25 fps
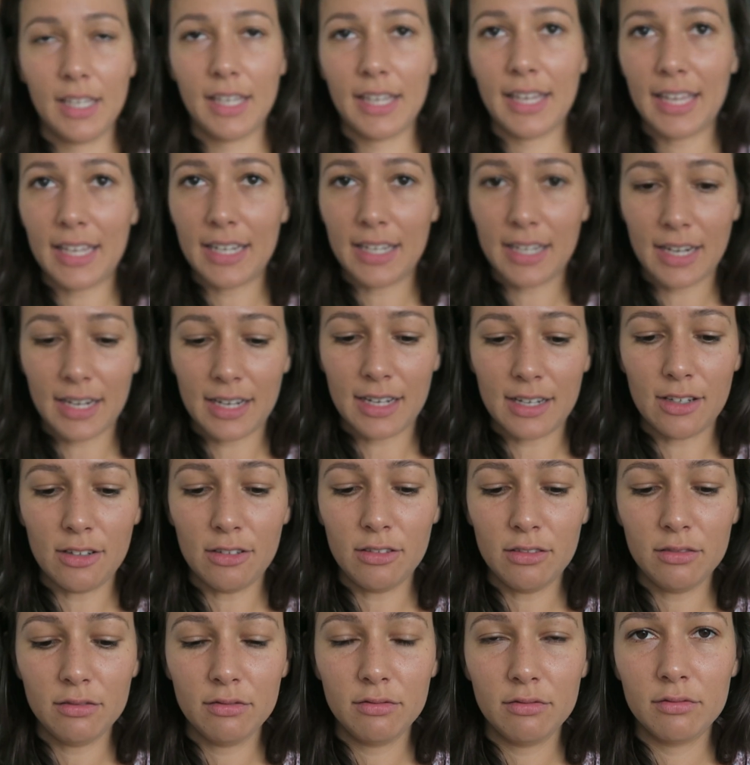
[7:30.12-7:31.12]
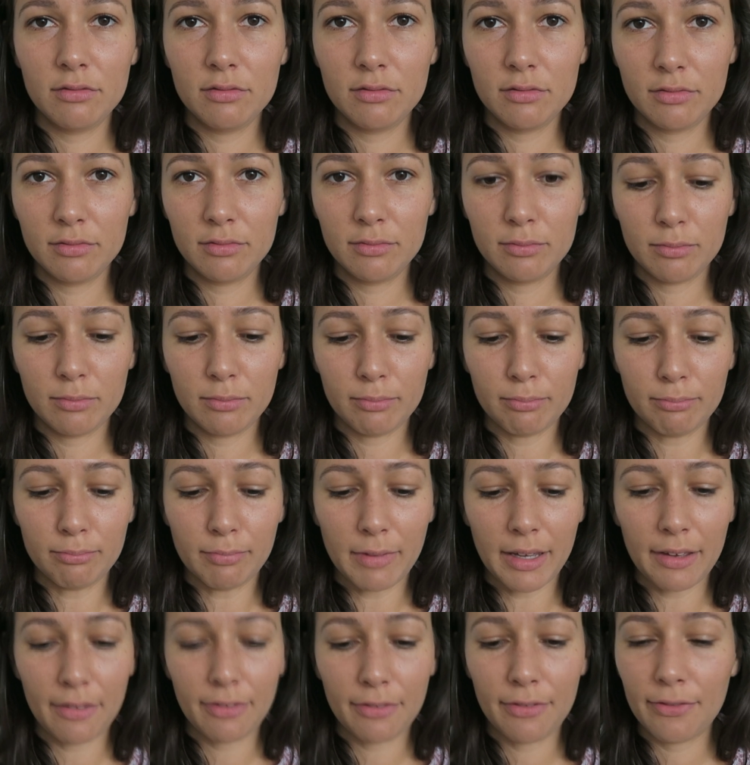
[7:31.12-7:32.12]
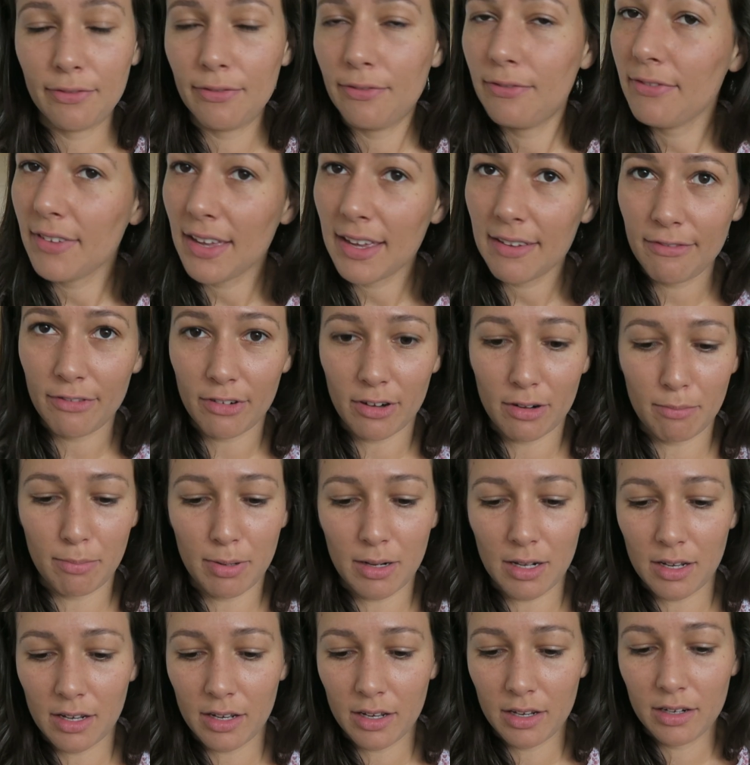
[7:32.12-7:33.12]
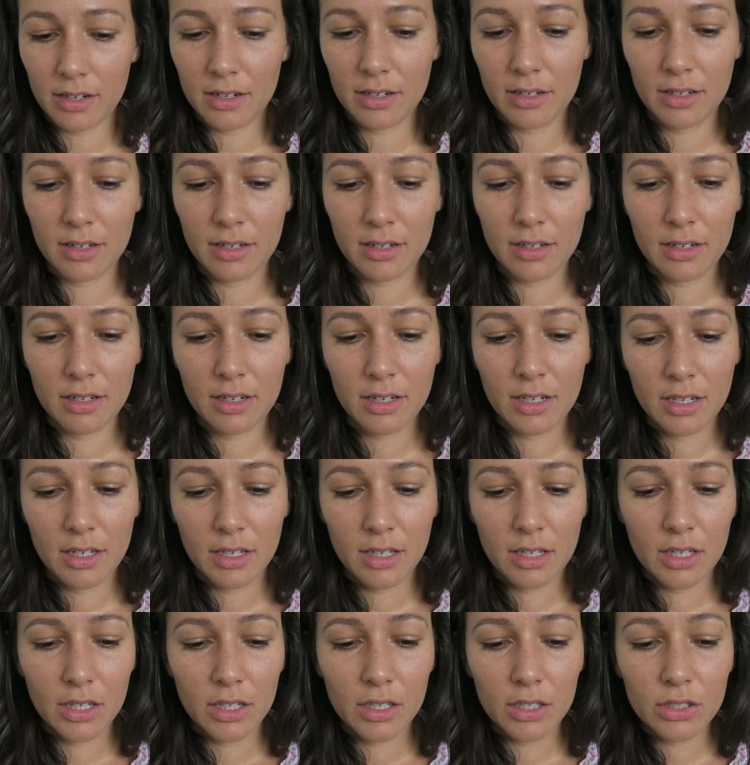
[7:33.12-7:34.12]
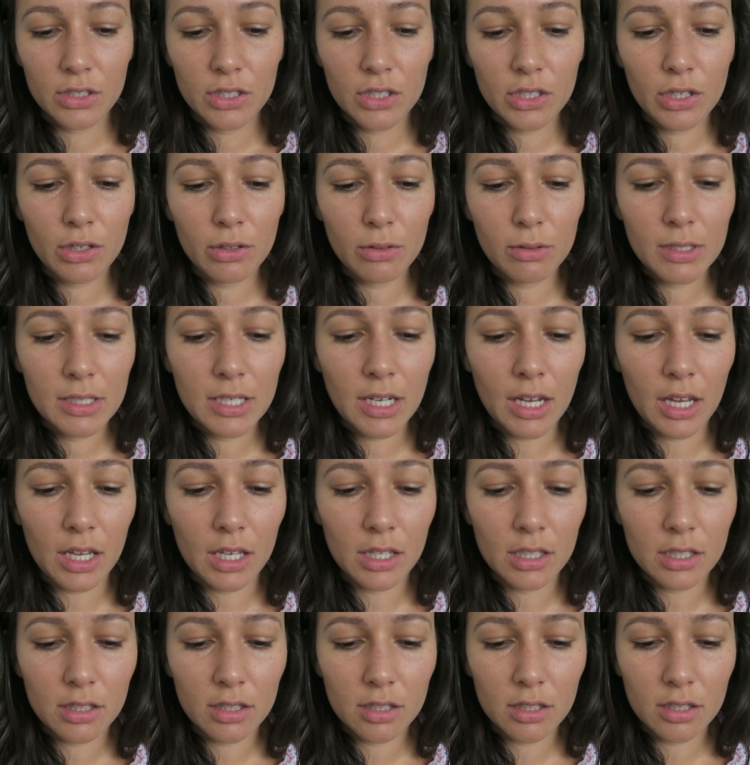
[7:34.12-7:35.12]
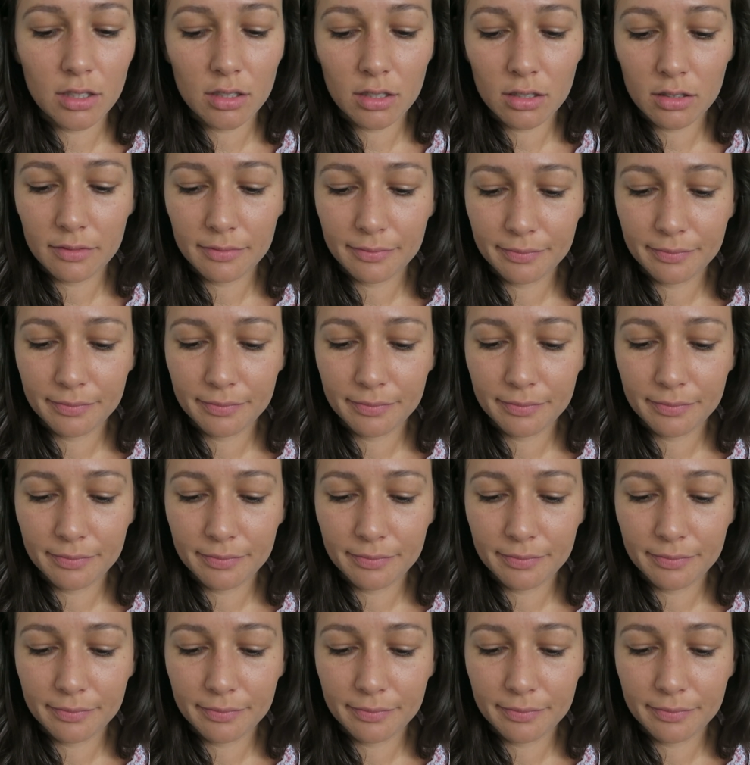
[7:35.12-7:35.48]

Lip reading: And now, my favorite part, to taste.